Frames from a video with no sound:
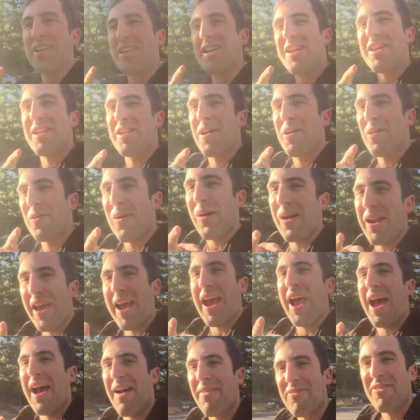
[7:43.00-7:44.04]
you know what I
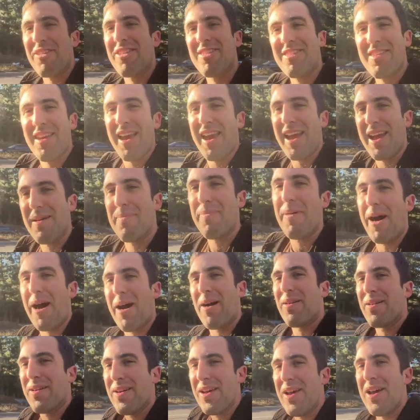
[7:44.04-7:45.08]
have to say
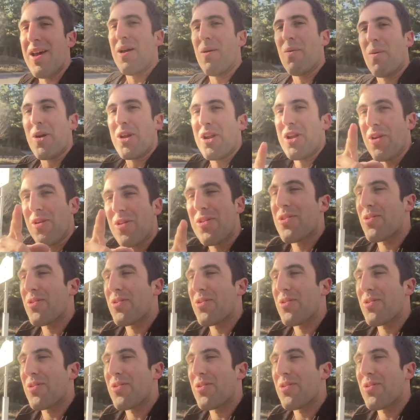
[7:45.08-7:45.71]
about what you're